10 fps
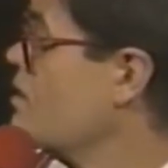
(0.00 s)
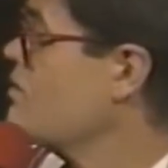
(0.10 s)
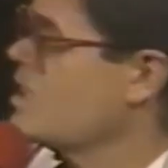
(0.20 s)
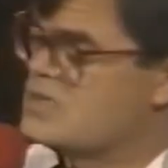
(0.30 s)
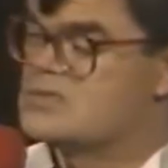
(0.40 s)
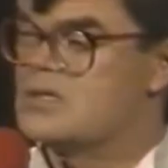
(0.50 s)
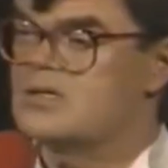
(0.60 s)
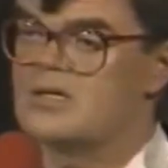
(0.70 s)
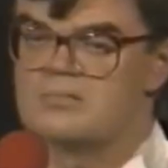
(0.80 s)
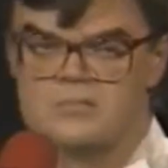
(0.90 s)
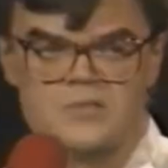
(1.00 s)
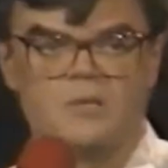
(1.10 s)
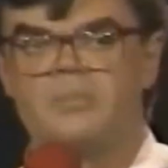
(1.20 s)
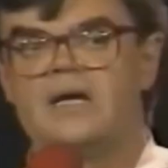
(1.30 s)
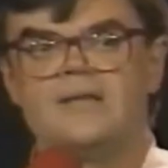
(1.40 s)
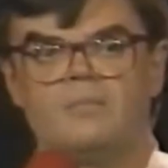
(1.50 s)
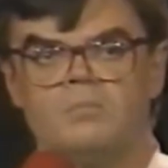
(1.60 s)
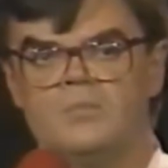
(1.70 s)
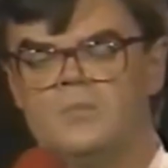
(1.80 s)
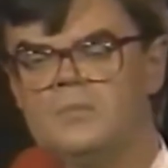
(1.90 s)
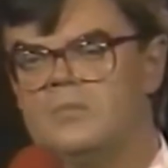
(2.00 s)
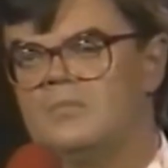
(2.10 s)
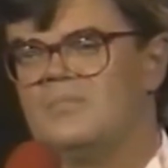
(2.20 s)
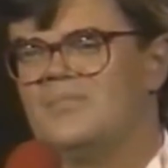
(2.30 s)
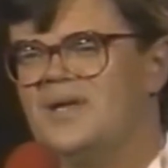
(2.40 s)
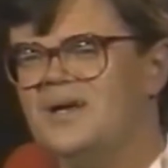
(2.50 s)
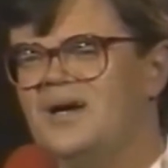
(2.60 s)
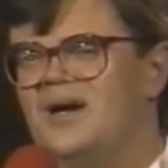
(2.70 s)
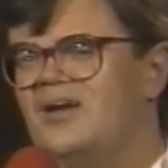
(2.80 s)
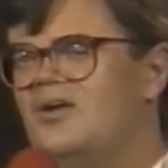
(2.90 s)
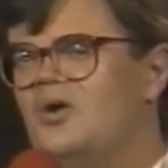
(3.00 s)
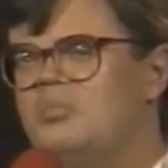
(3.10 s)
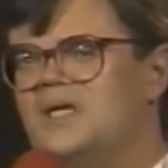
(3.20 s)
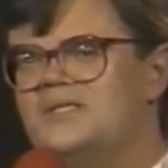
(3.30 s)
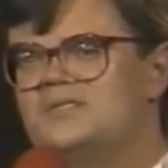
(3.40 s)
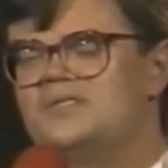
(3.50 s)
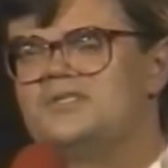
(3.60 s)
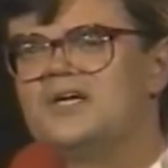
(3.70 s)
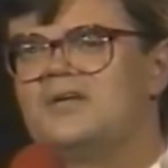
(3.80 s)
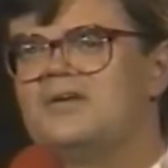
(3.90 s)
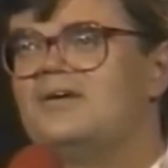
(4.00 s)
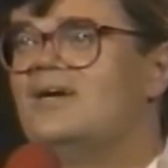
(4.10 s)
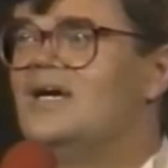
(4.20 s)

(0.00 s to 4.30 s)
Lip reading: "You can't sit there. Sit by them." No place to sit.